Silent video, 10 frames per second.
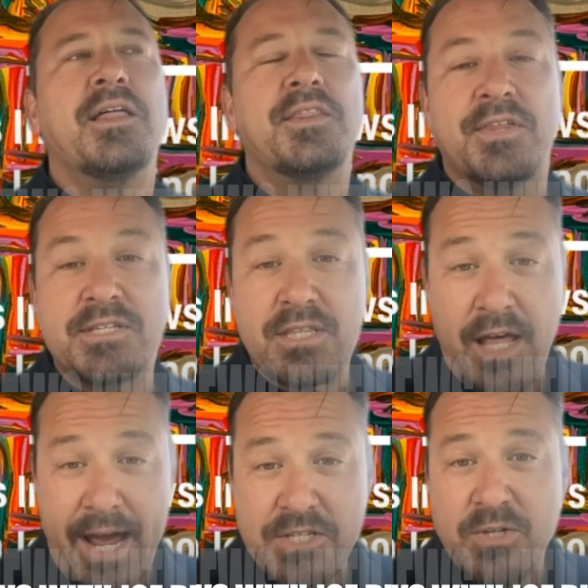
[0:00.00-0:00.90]
this
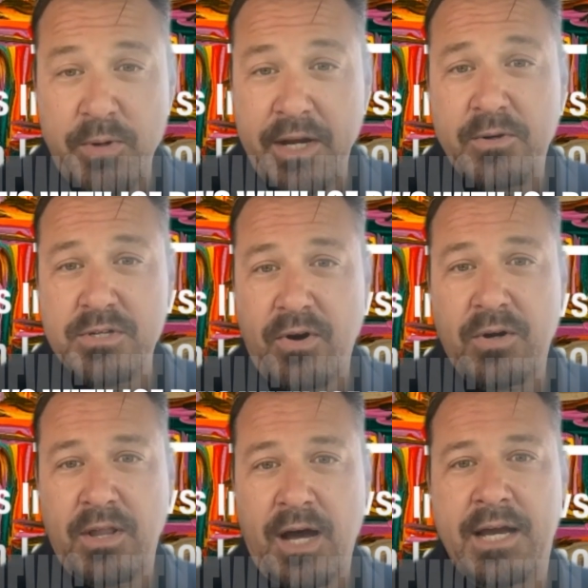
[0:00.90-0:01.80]
last three years of
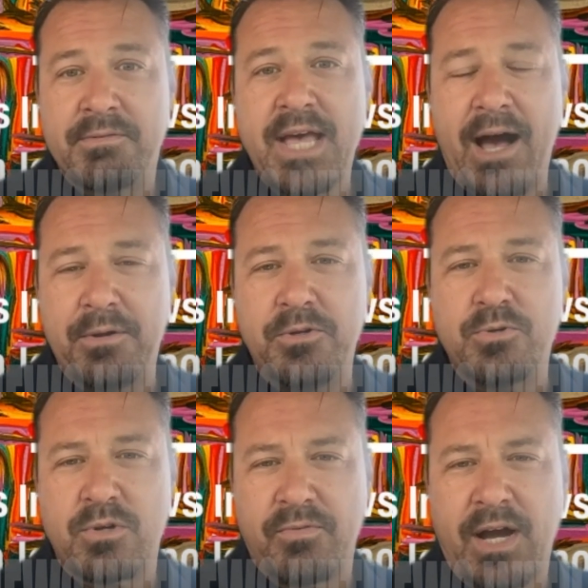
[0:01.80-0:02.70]
our lives. How did you
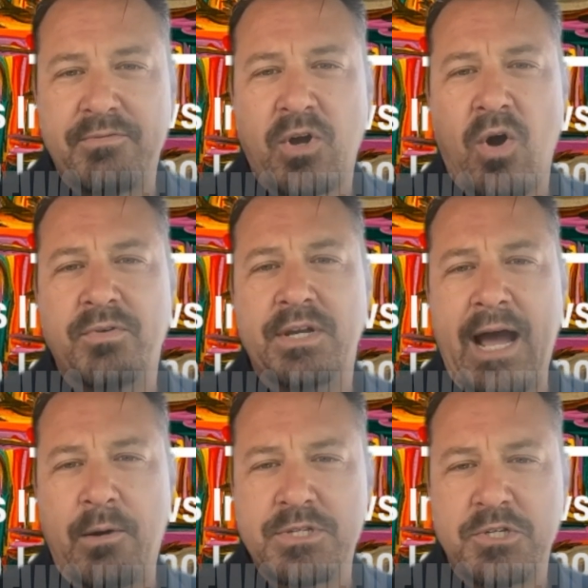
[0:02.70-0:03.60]
survive COVID and
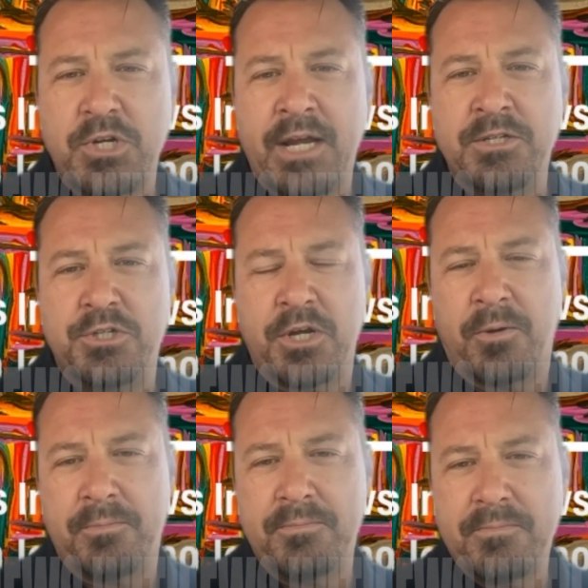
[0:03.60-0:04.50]
how has it changed you?